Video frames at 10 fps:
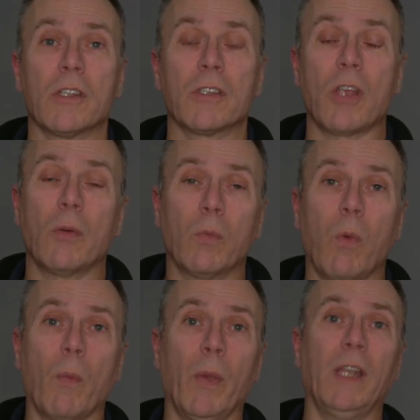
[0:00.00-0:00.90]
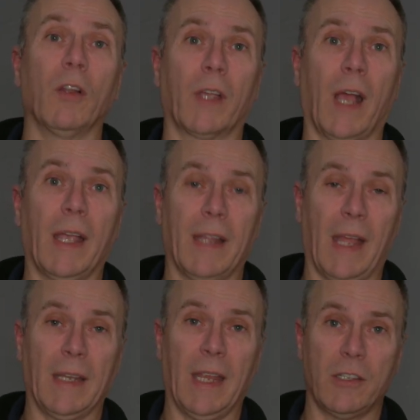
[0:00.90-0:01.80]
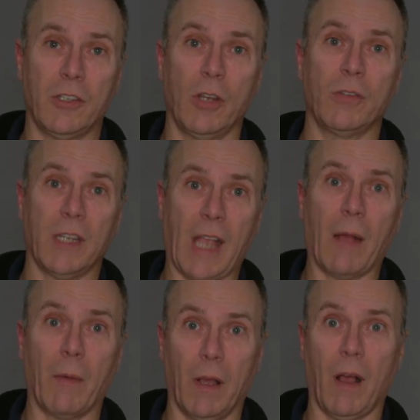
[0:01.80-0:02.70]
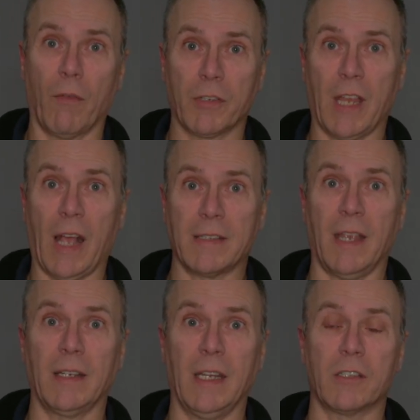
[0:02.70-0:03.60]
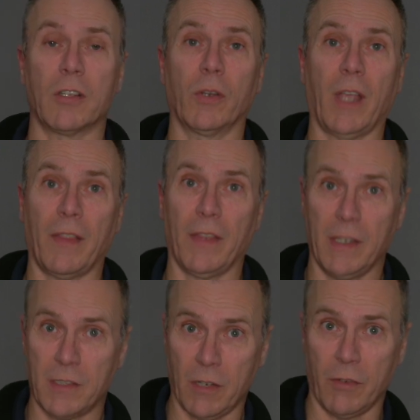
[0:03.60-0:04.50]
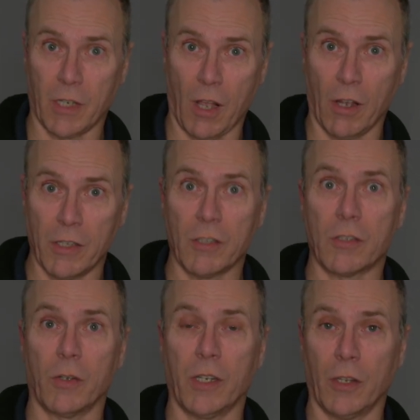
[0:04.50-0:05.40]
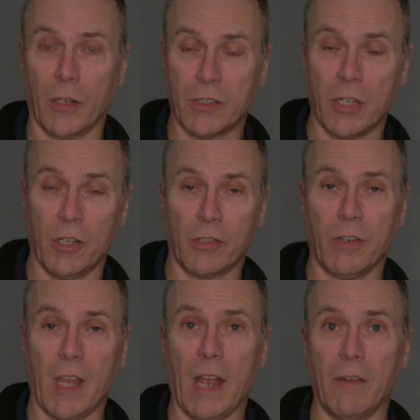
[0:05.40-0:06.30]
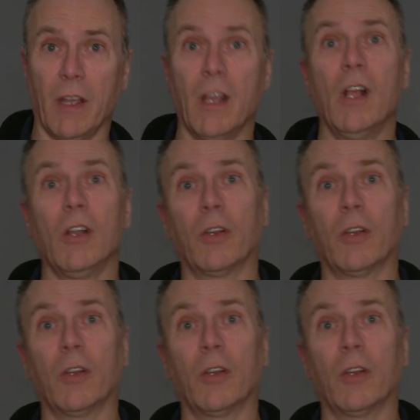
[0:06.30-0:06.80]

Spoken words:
So what we look at then is using obviously our techniques to look at the Syria guidance, looking at the tertiary area,